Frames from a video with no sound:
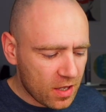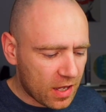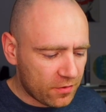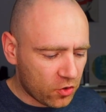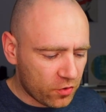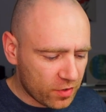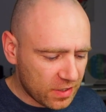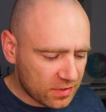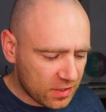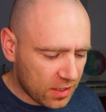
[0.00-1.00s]
I've got the
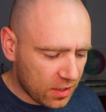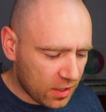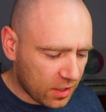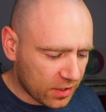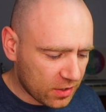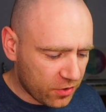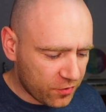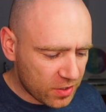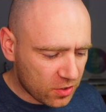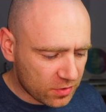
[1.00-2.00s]
release here. I hit the
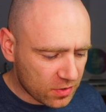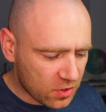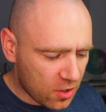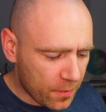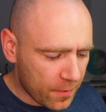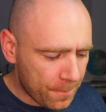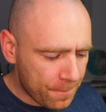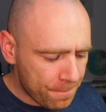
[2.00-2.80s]
3 dots at the top.